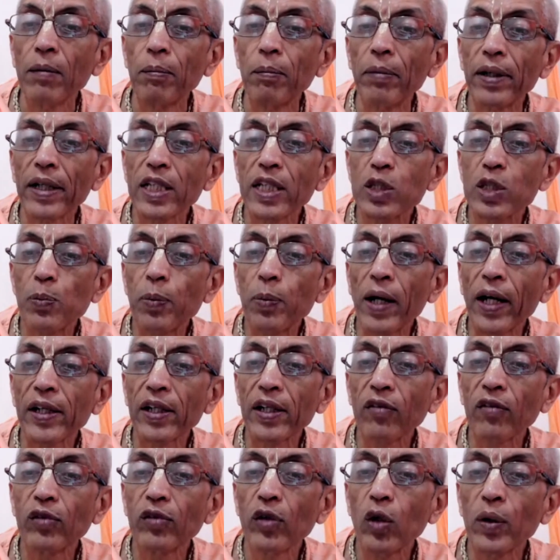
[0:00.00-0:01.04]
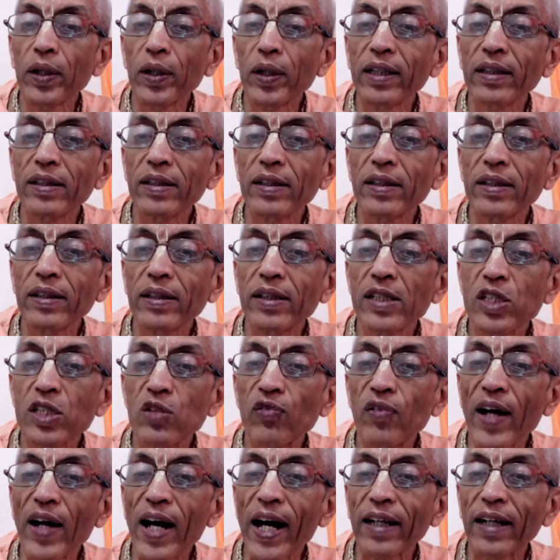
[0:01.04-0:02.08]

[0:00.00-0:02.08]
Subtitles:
but in spite of knowing this fact,